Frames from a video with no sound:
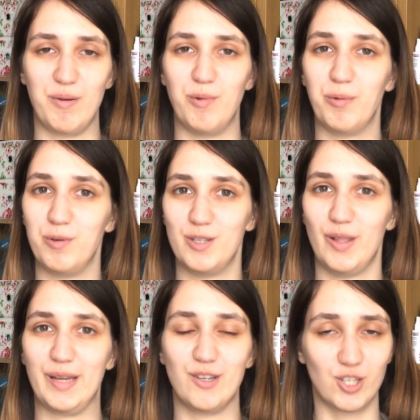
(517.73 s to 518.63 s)
and what would you
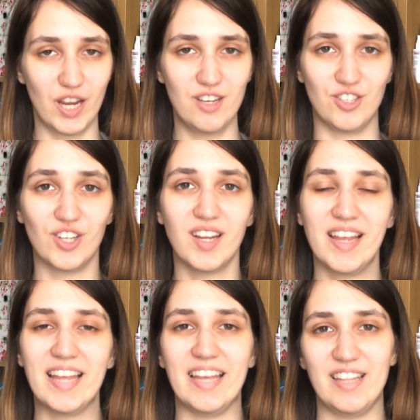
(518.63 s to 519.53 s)
like to change
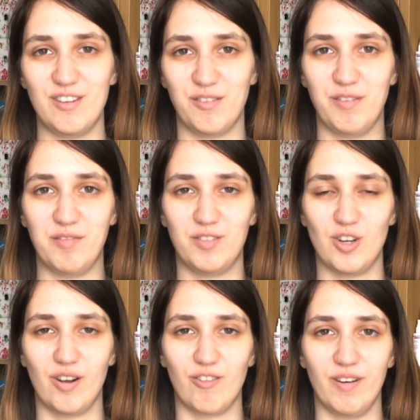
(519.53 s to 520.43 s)
in your fifth
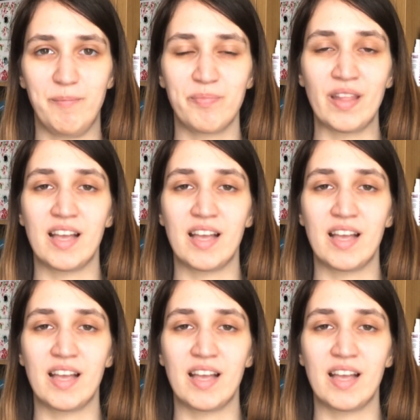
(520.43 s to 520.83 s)
chakra?